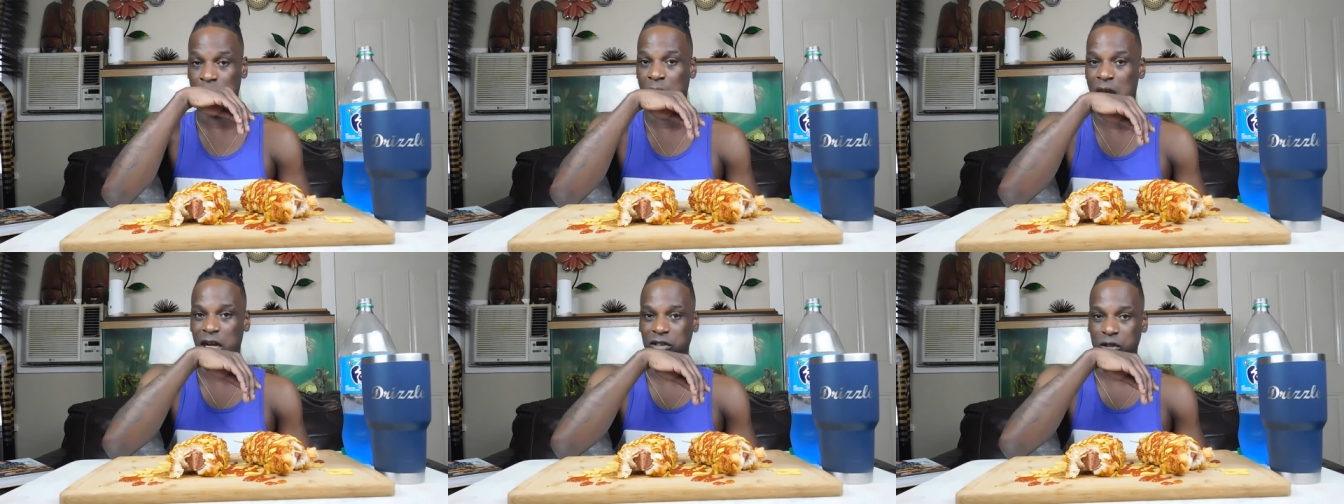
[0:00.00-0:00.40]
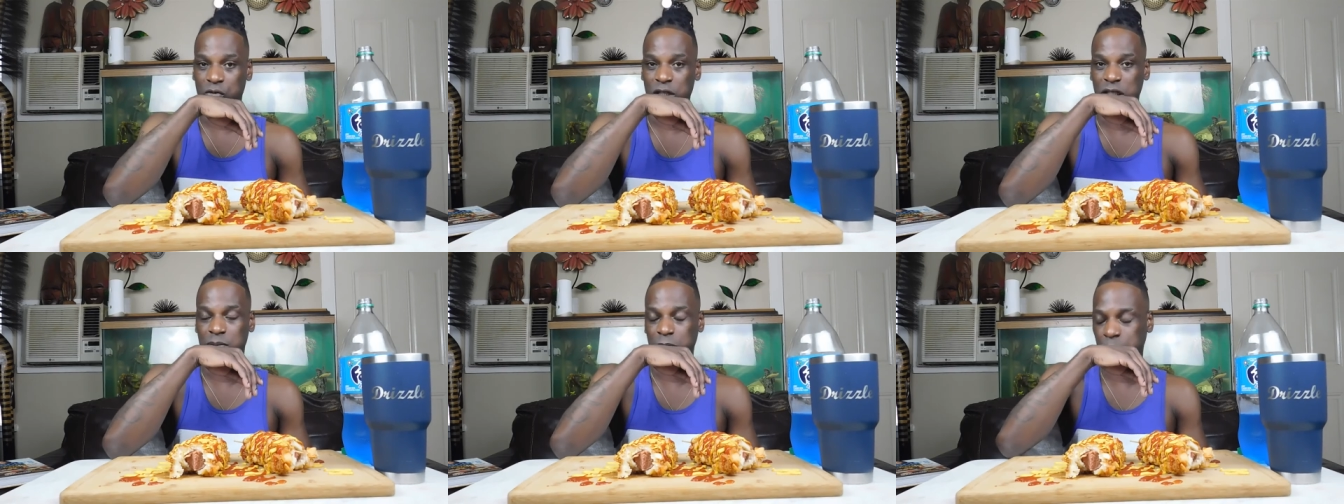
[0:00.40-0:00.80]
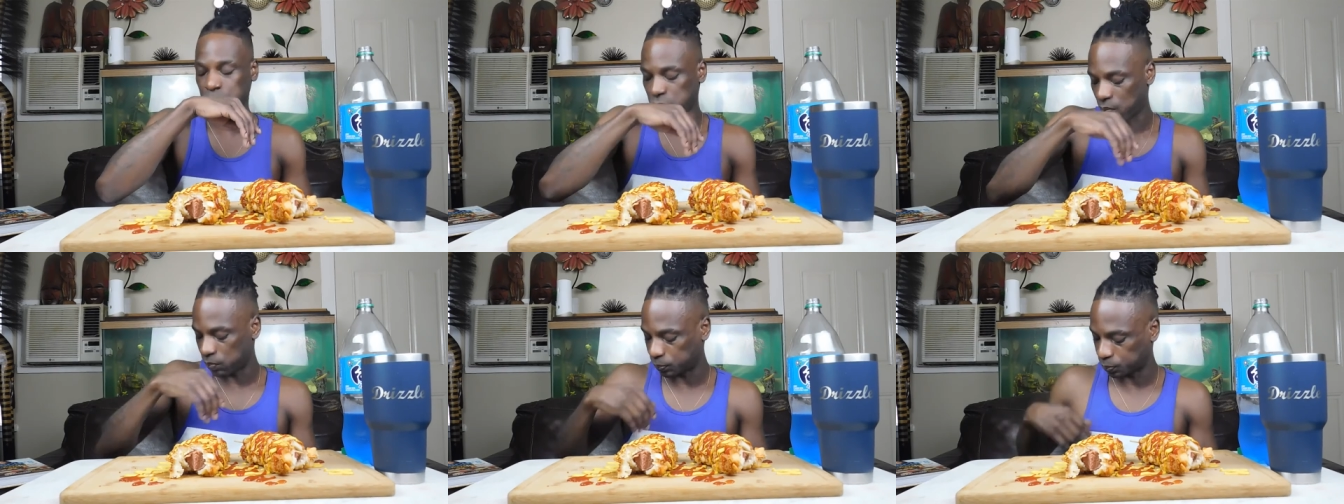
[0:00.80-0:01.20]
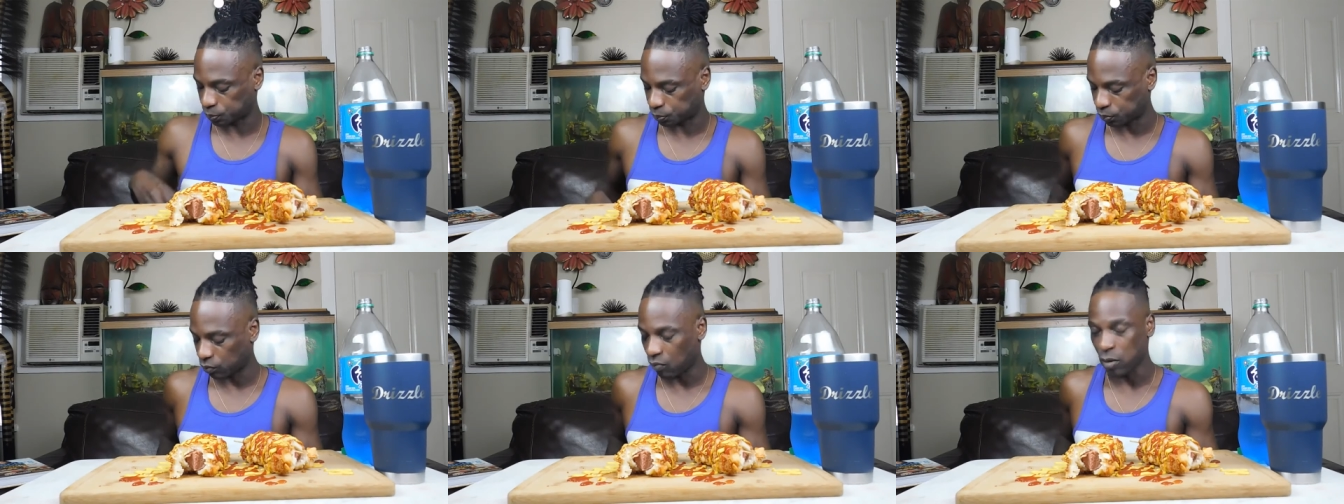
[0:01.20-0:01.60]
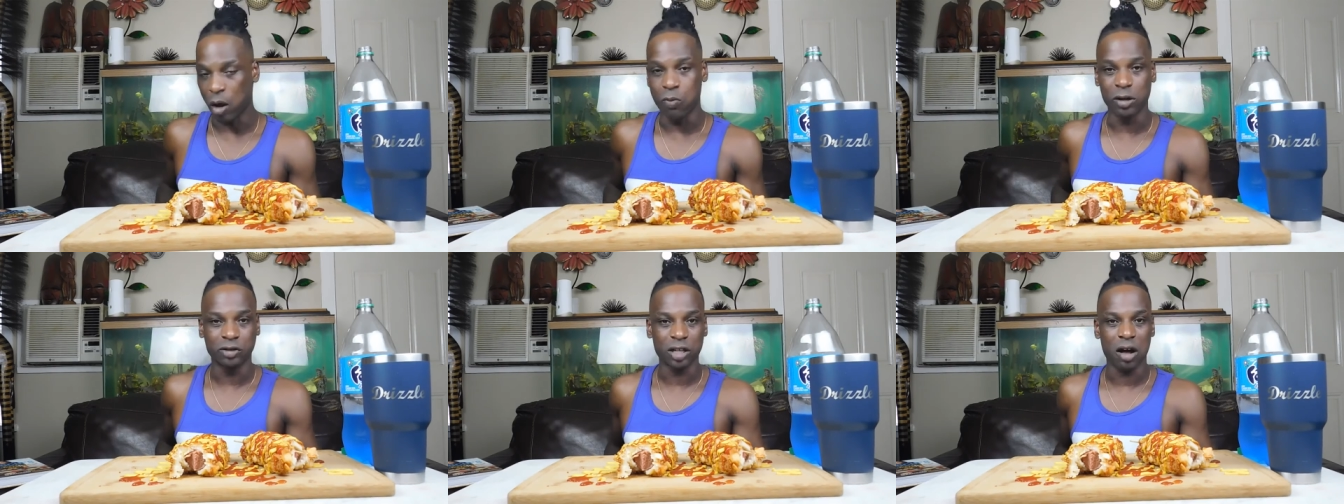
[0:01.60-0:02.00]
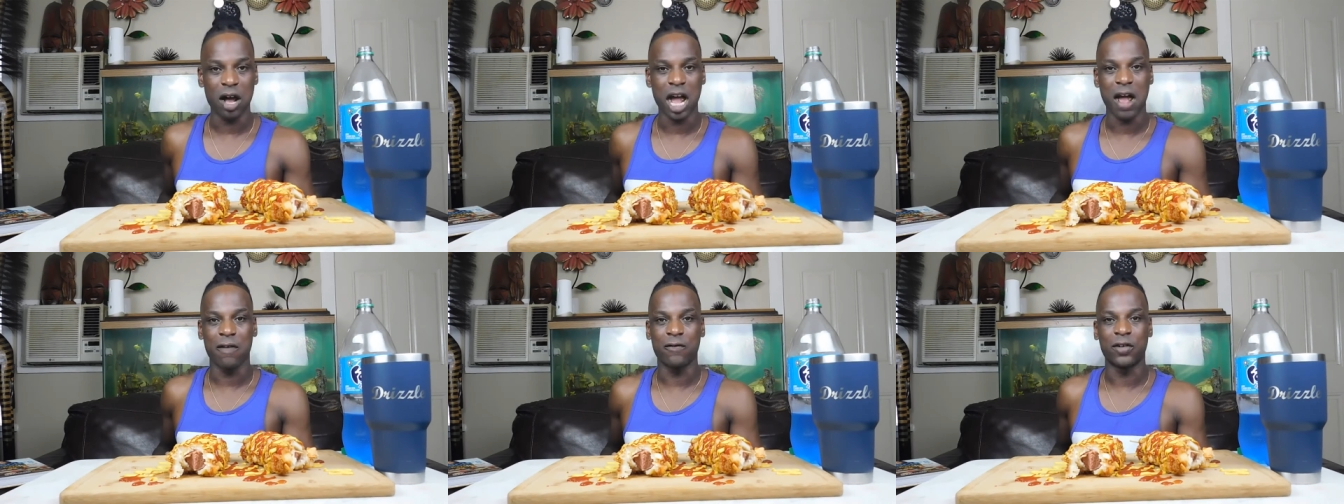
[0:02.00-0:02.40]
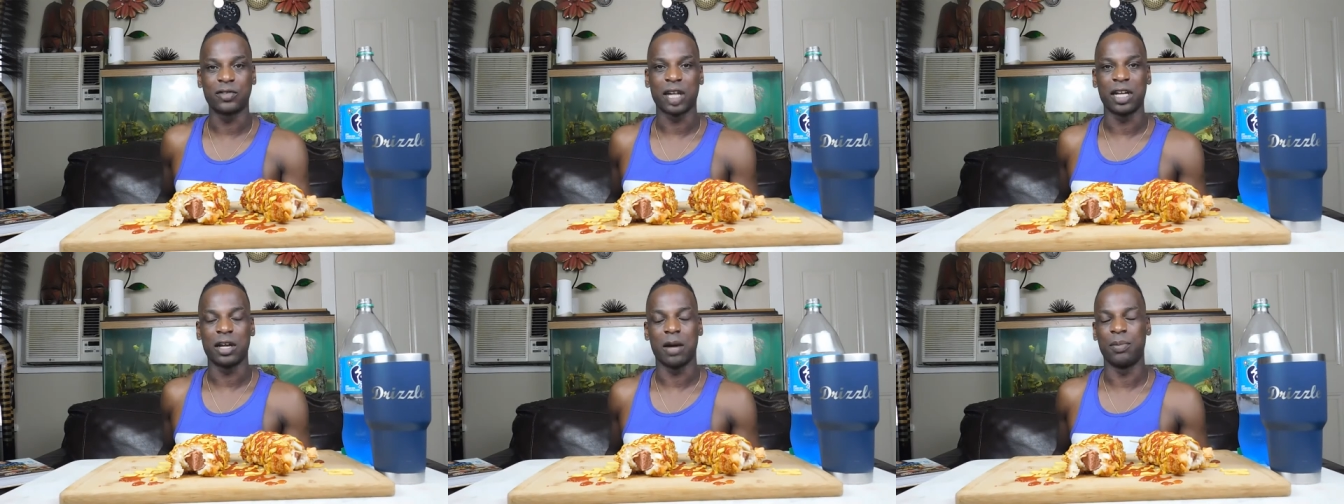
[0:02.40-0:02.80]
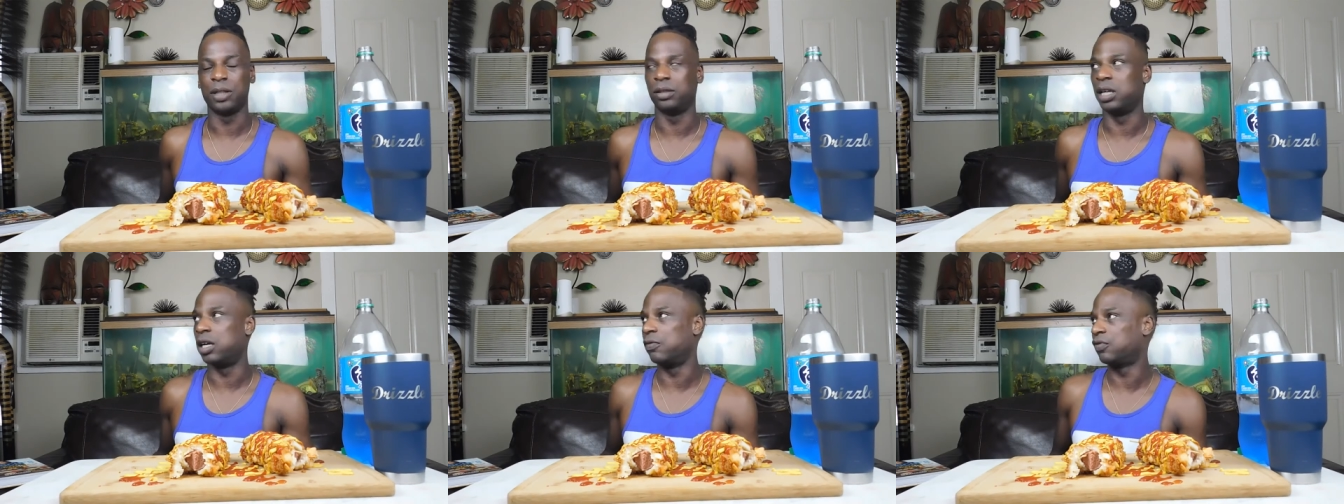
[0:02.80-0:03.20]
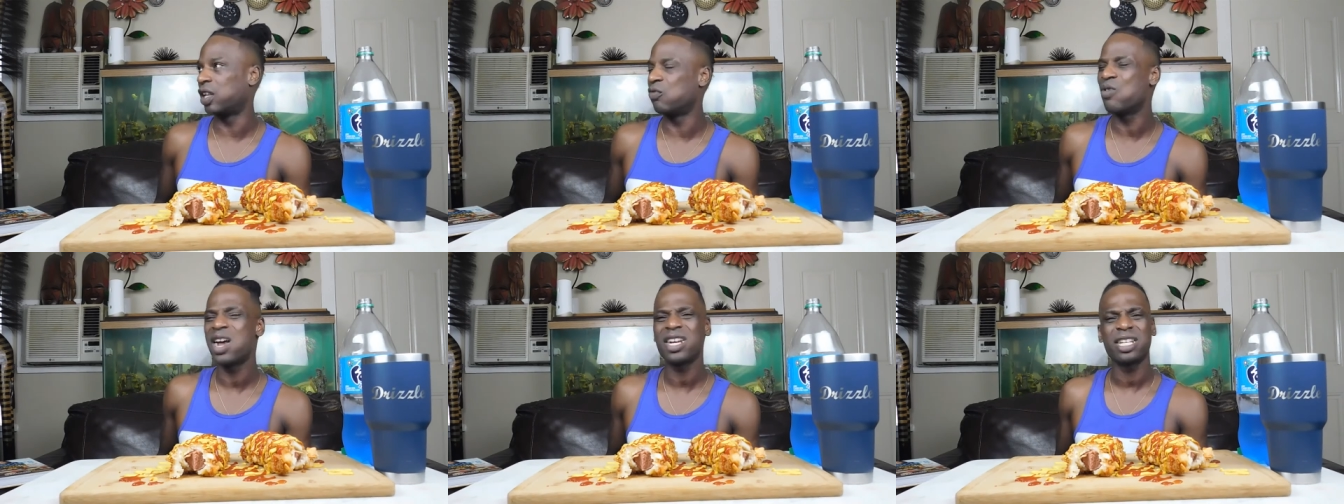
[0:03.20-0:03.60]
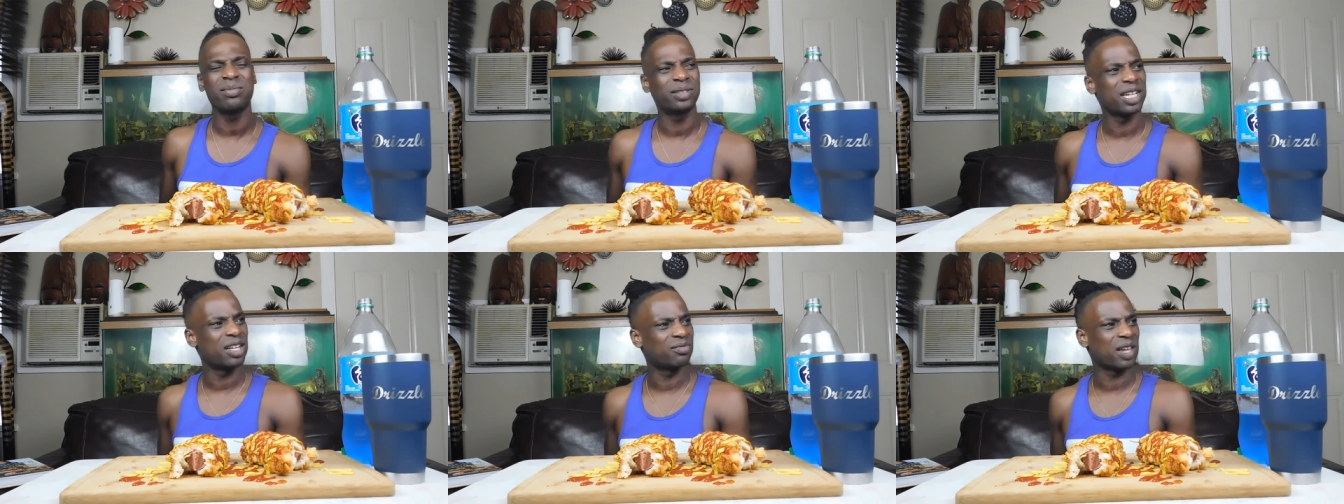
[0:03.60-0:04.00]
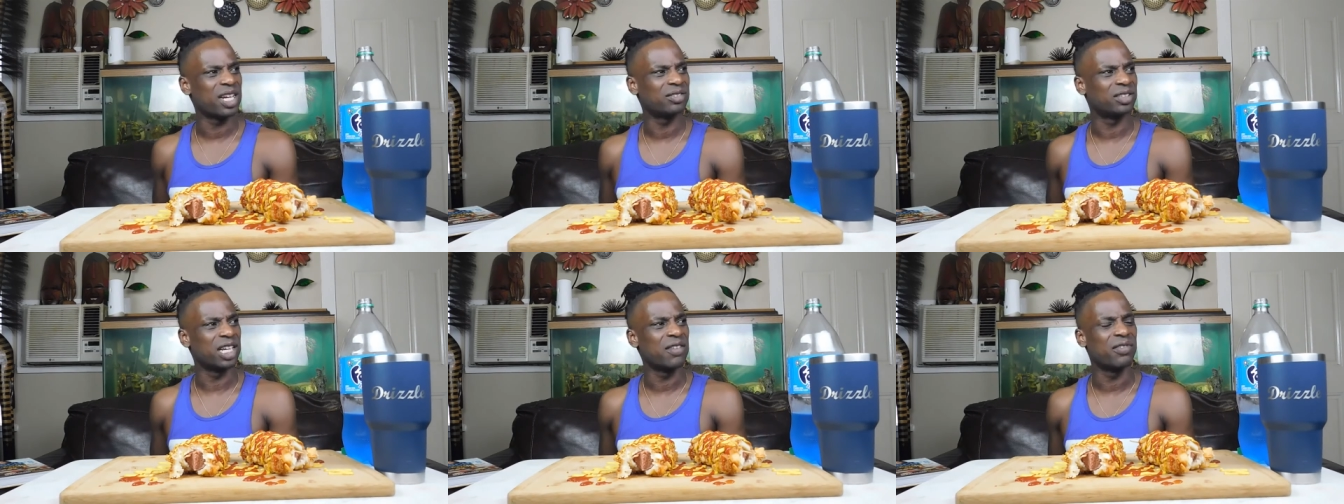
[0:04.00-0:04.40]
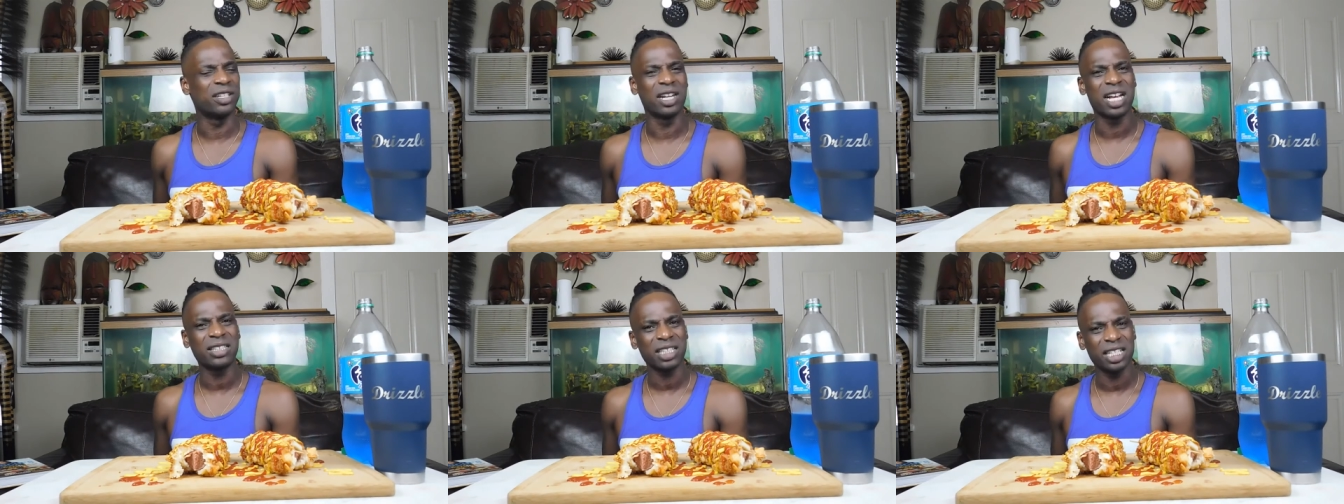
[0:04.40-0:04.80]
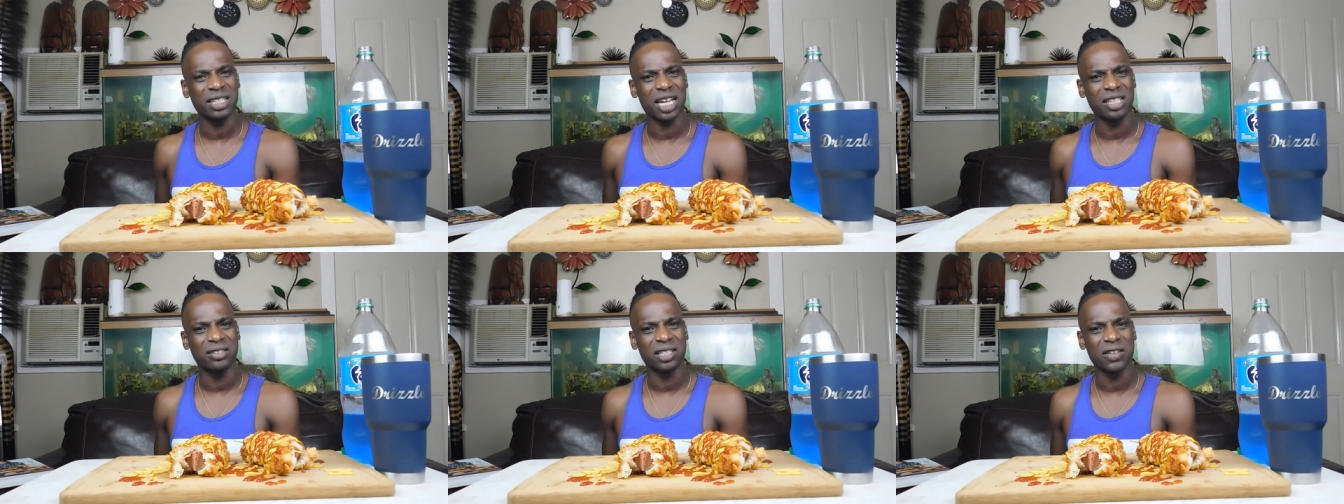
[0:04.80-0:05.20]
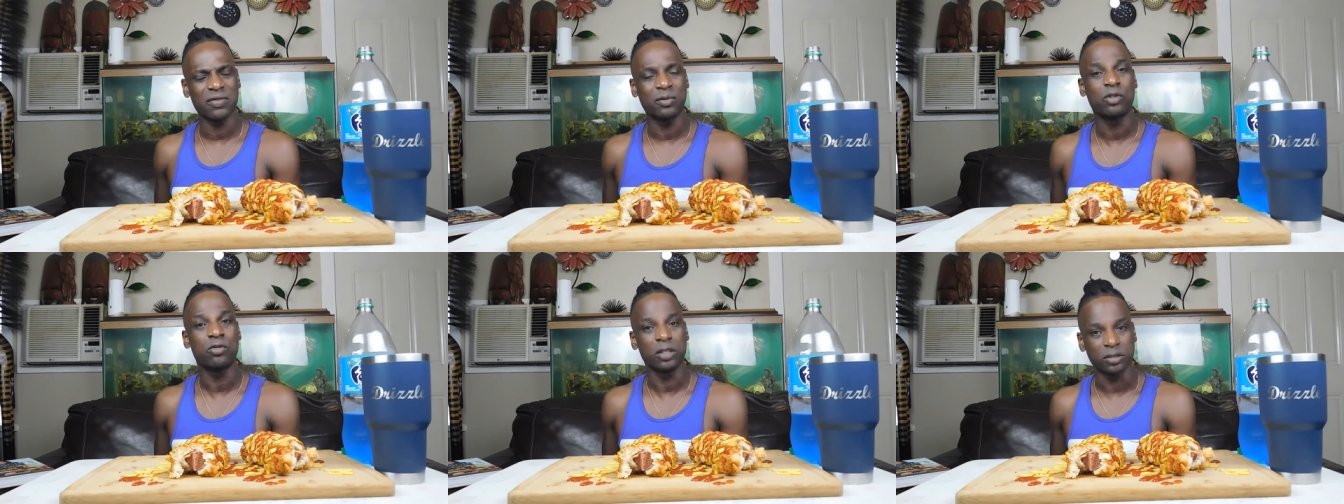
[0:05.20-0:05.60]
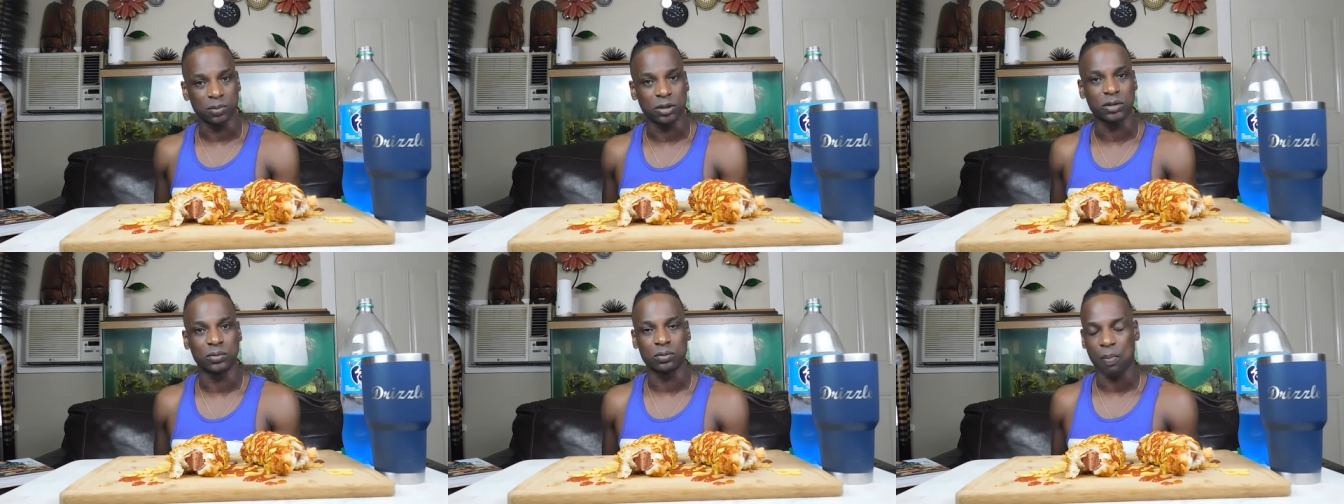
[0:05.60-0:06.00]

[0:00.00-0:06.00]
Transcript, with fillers: Excuse me. What y'all have for Thanksgiving? I mean, why I keep saying Thanksgiving? Did I say Thanksgiving, Christmas?